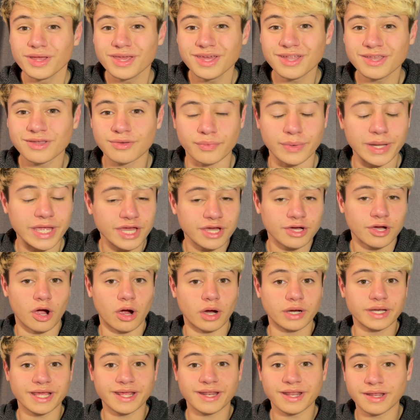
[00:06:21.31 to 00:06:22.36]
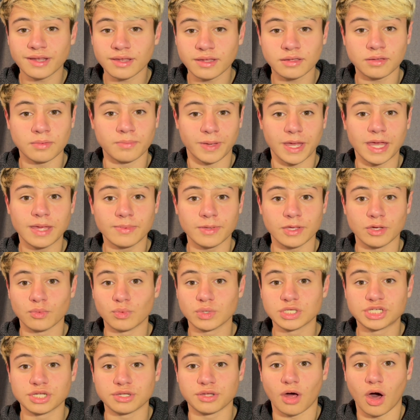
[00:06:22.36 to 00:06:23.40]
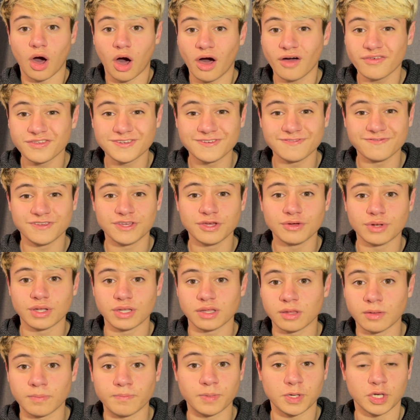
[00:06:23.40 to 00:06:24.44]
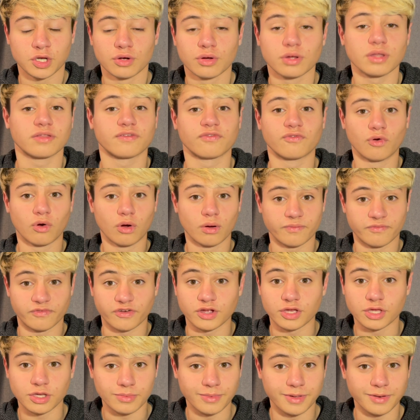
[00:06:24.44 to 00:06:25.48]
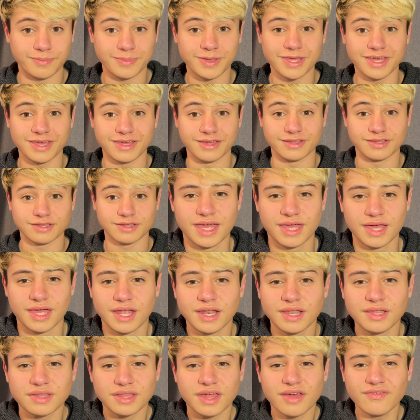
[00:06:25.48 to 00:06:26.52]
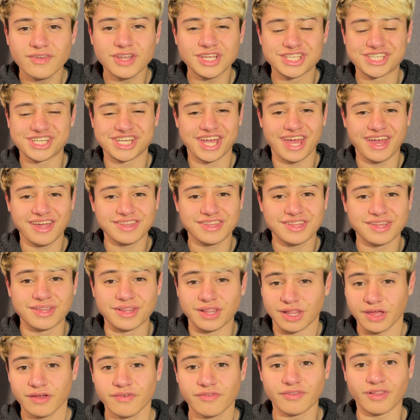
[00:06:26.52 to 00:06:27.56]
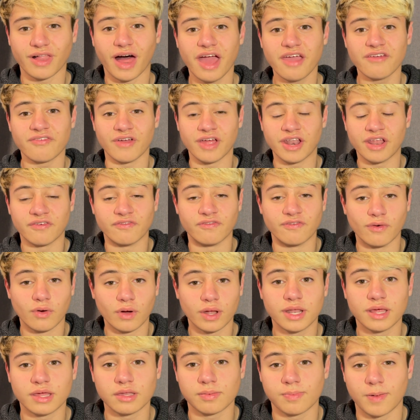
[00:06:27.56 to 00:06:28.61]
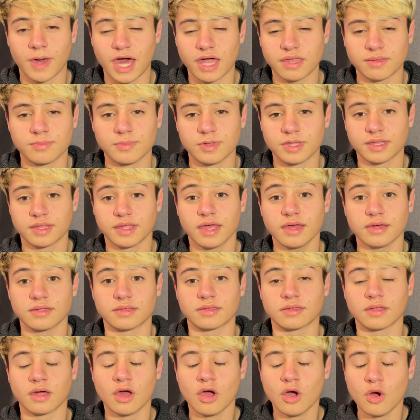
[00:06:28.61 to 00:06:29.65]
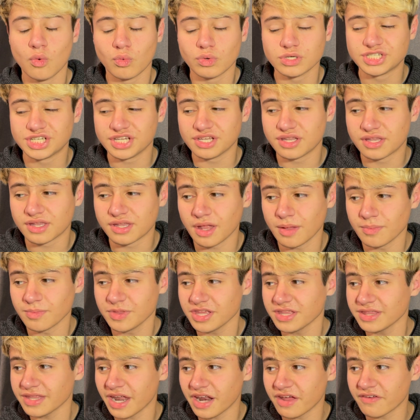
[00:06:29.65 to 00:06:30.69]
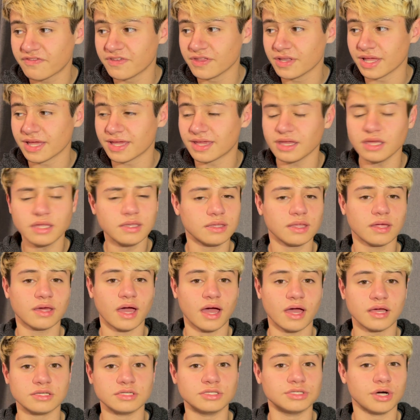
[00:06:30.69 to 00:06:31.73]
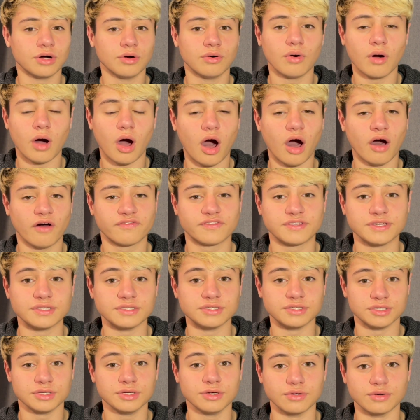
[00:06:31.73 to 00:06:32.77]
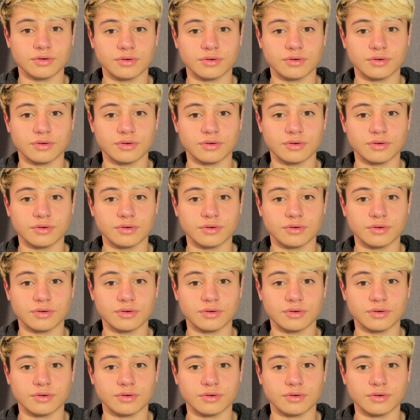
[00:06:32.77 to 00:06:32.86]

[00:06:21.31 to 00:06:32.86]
is reincarnated as a baby, which is often viewed as the purest form for human beings. And he's given a chance to live life and avoid his past mistakes, which is something that I feel like isekai don't often do.